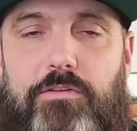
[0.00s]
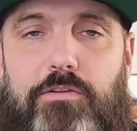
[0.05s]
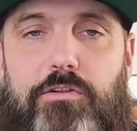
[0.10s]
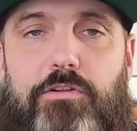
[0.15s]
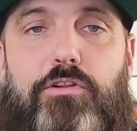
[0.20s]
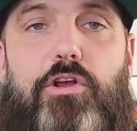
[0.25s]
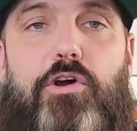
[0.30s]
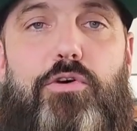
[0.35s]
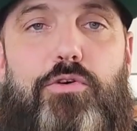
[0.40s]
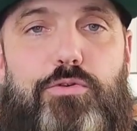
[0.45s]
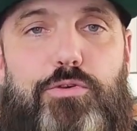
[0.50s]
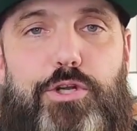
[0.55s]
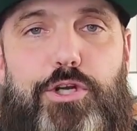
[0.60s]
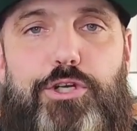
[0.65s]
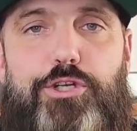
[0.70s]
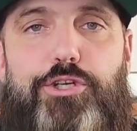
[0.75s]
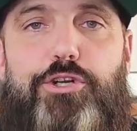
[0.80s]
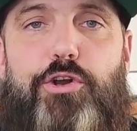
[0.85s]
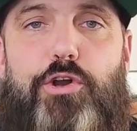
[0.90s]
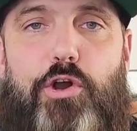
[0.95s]
Load
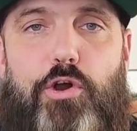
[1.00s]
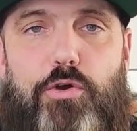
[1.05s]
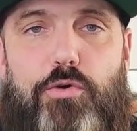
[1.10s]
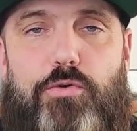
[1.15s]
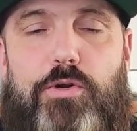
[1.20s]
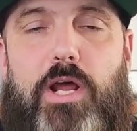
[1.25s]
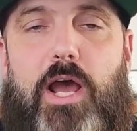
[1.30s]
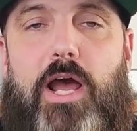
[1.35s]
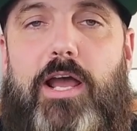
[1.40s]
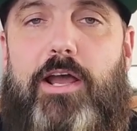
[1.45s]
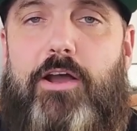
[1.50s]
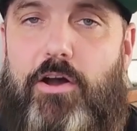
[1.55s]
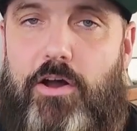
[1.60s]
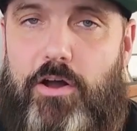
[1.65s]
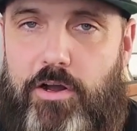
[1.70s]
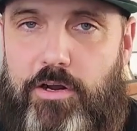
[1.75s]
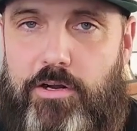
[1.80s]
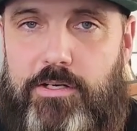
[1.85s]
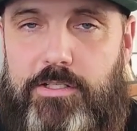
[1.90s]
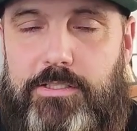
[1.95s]
your own
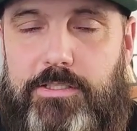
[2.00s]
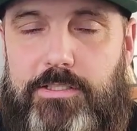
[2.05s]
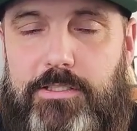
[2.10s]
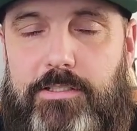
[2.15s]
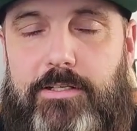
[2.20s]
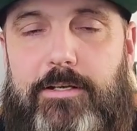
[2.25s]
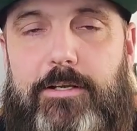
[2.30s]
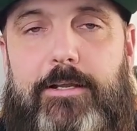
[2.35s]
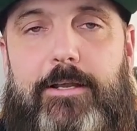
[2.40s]
IRs,